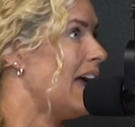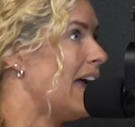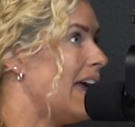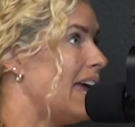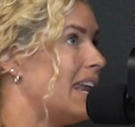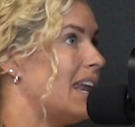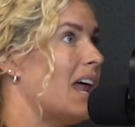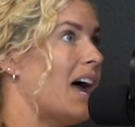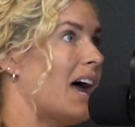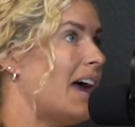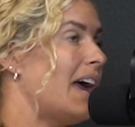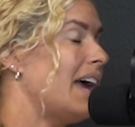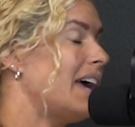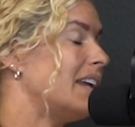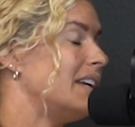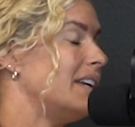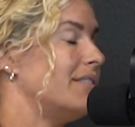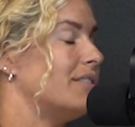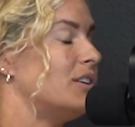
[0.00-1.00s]
And I
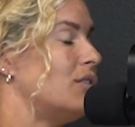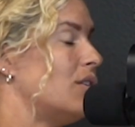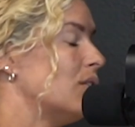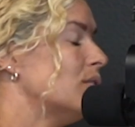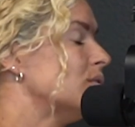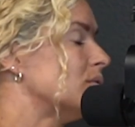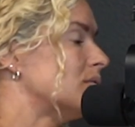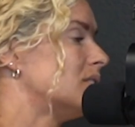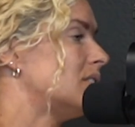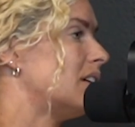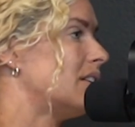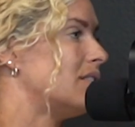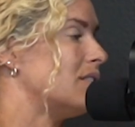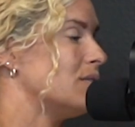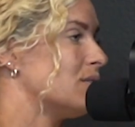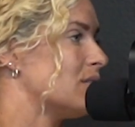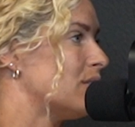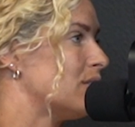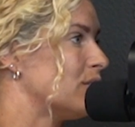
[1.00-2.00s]
hadn't even known that
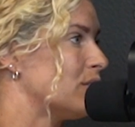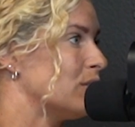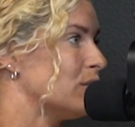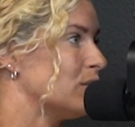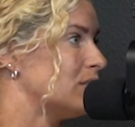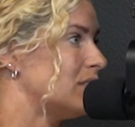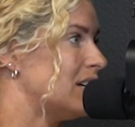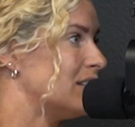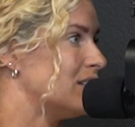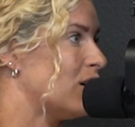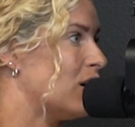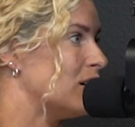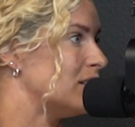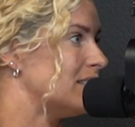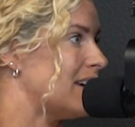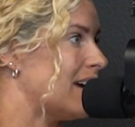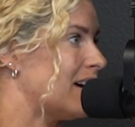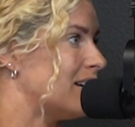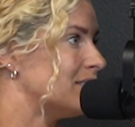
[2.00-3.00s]
those other girls had
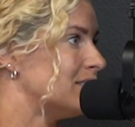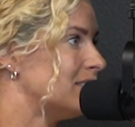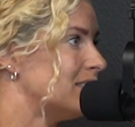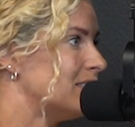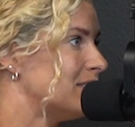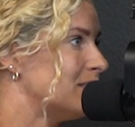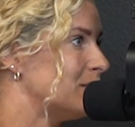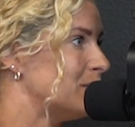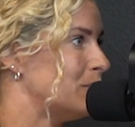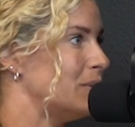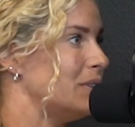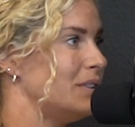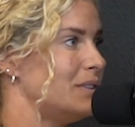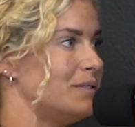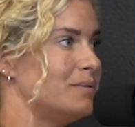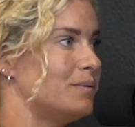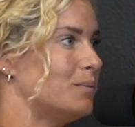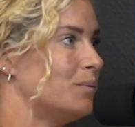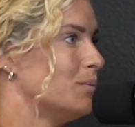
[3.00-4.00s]
gone down.
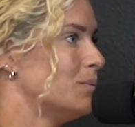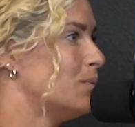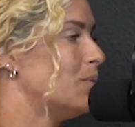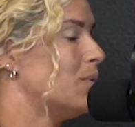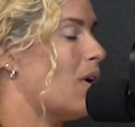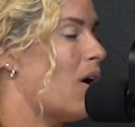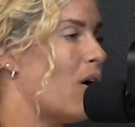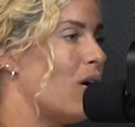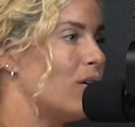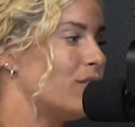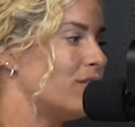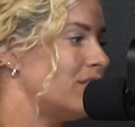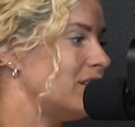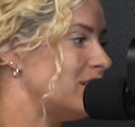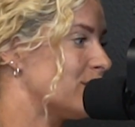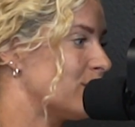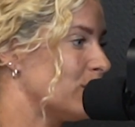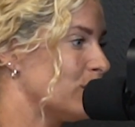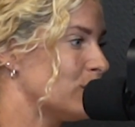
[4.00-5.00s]
All of
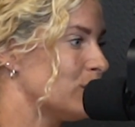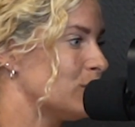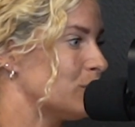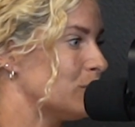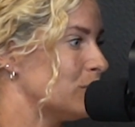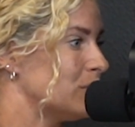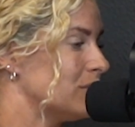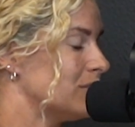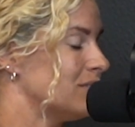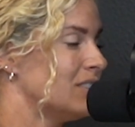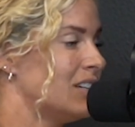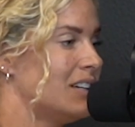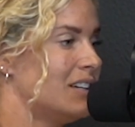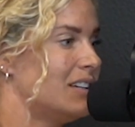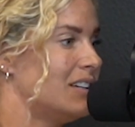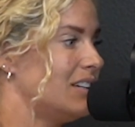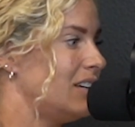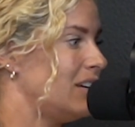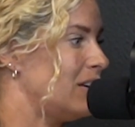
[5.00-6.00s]
these girls were,
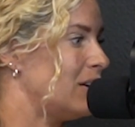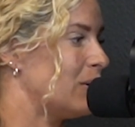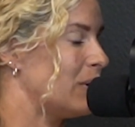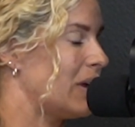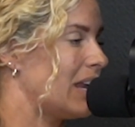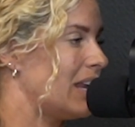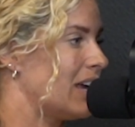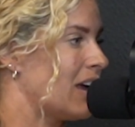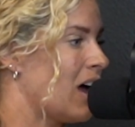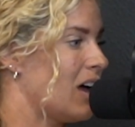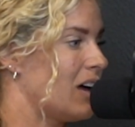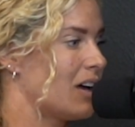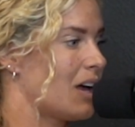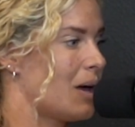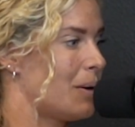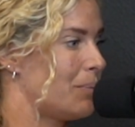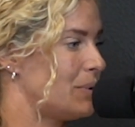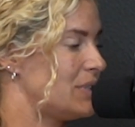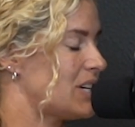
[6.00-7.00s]
getting hung
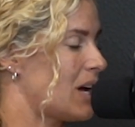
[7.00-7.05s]
up.